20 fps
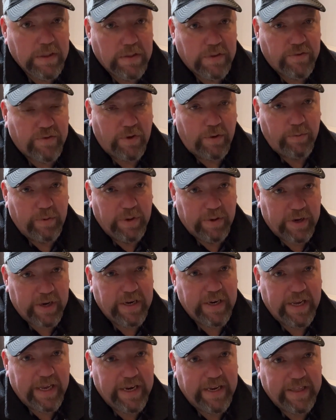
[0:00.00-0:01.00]
So we were
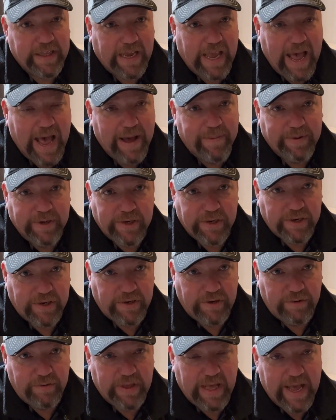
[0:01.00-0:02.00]
going to get in the cab and just
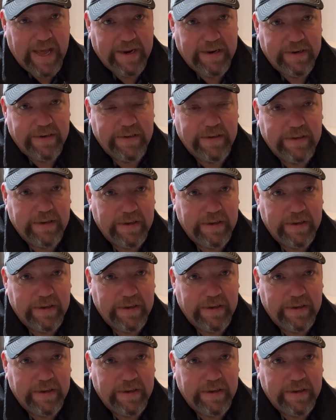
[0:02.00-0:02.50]
do that.